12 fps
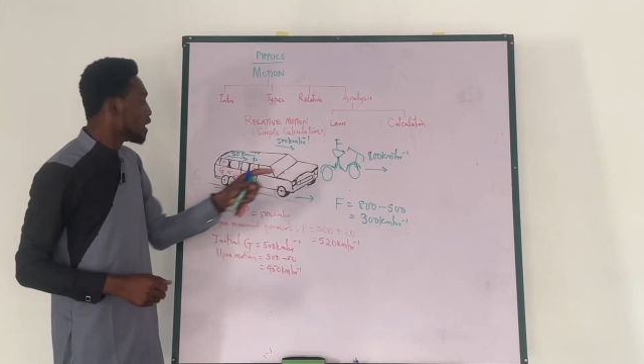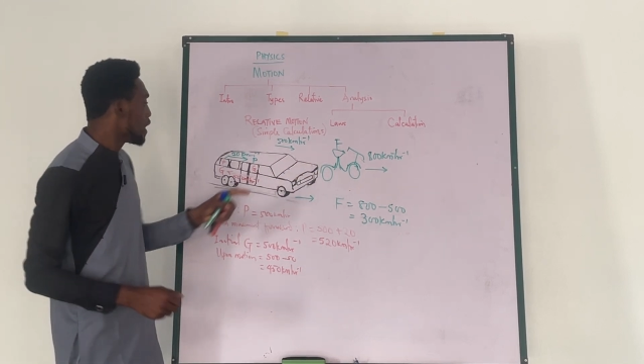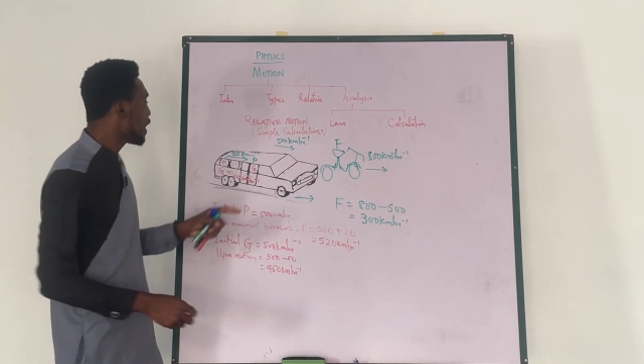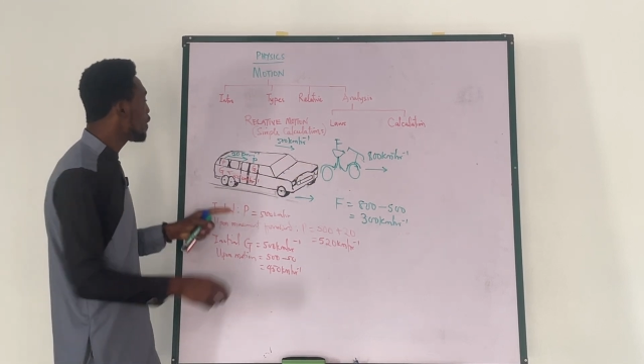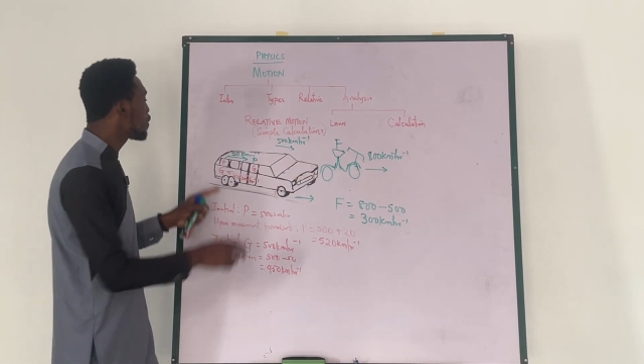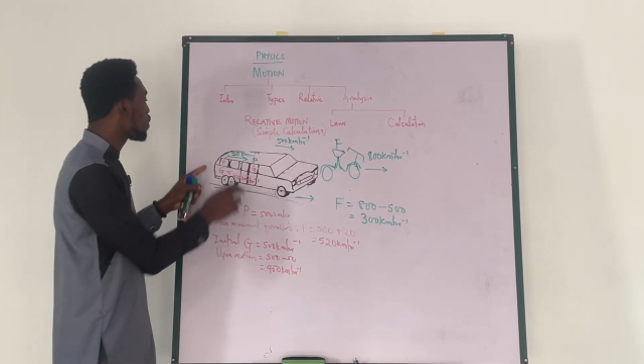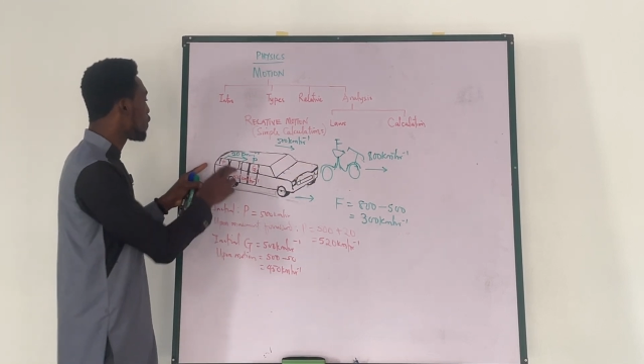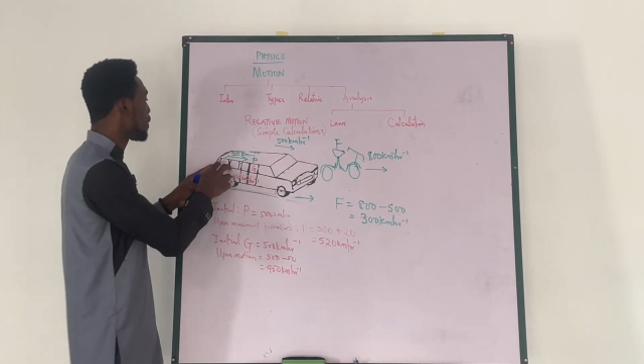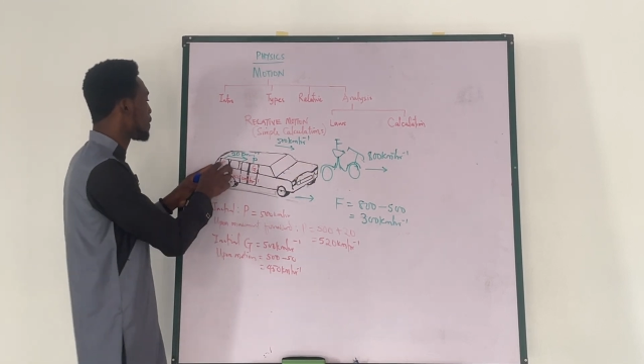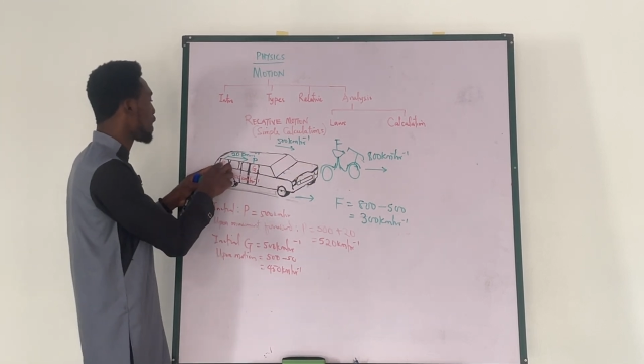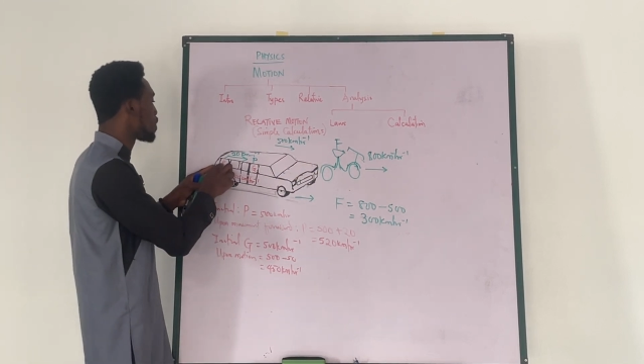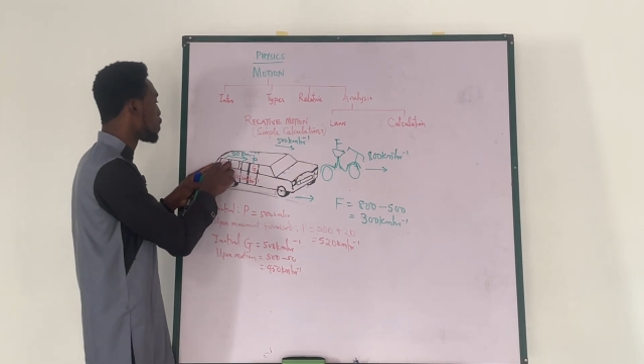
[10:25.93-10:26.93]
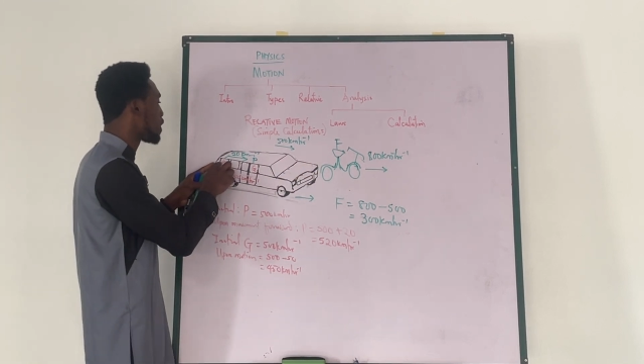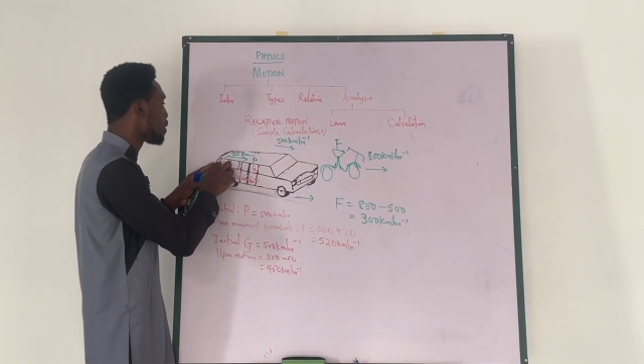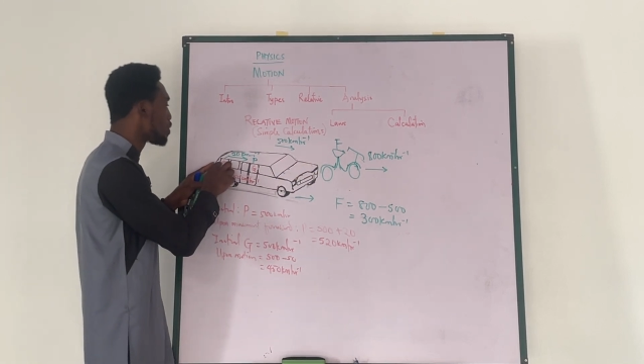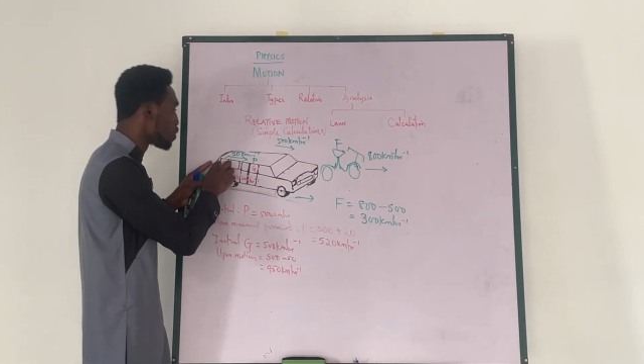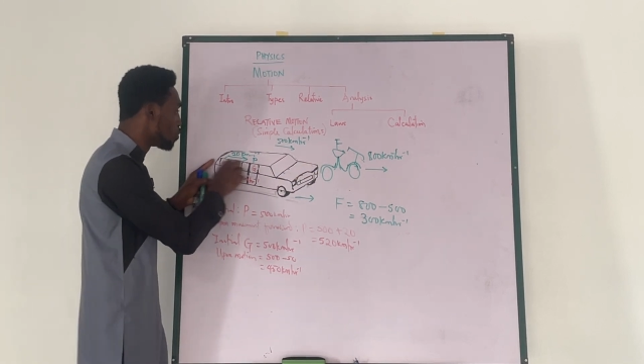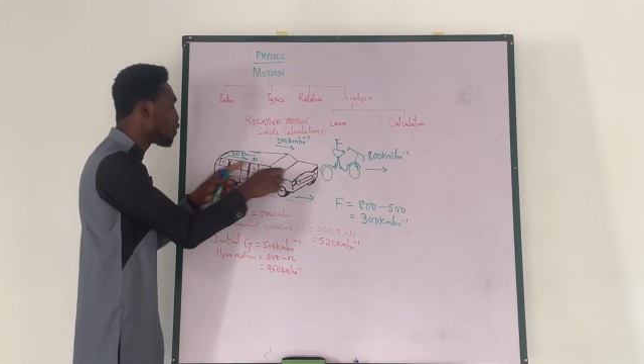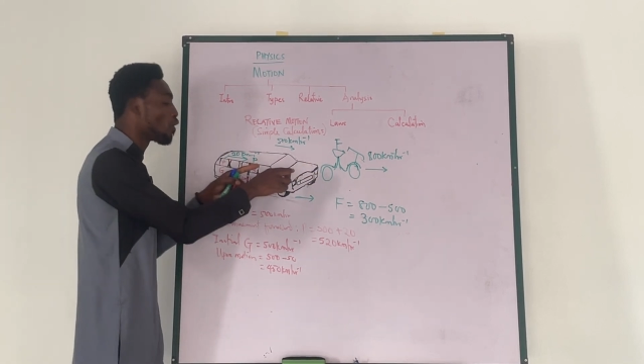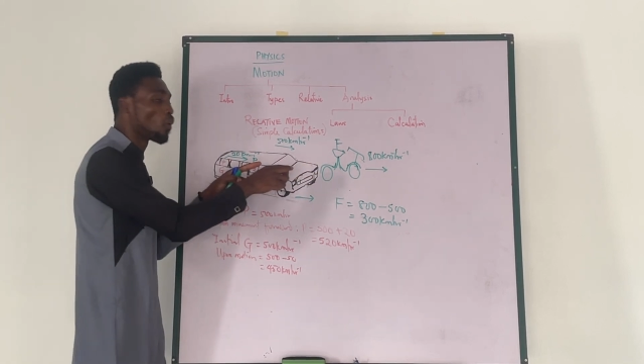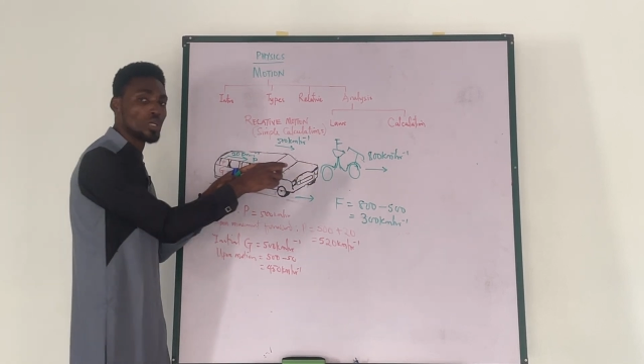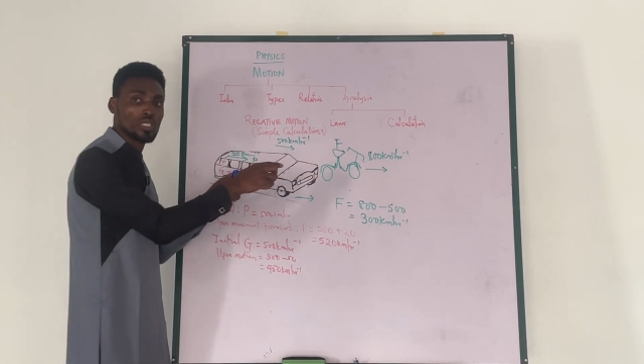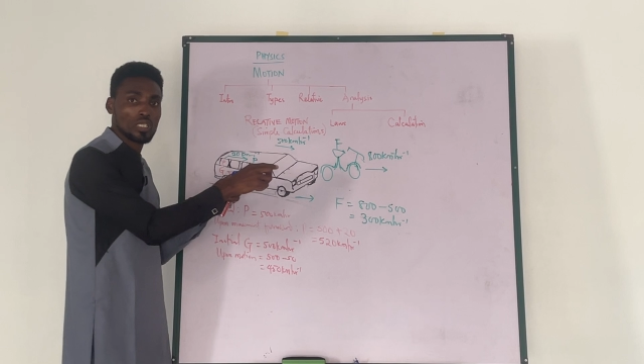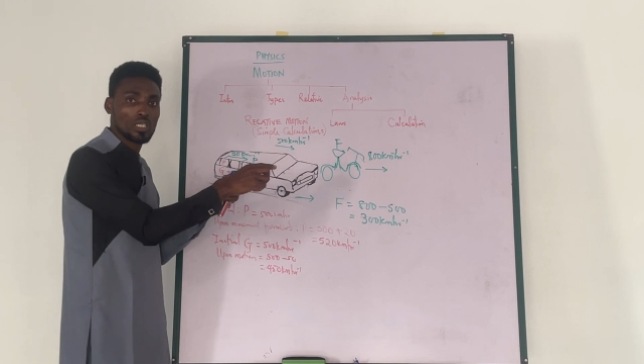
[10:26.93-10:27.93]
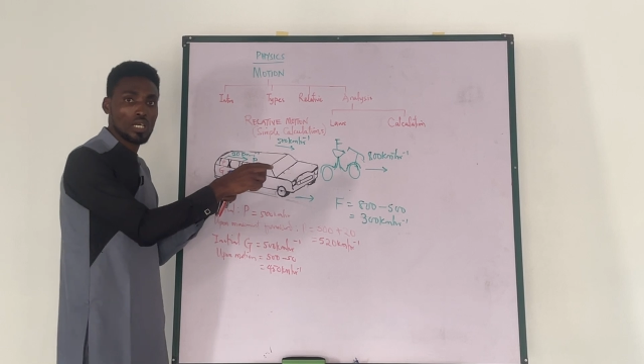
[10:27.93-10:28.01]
If two of them decide to move forward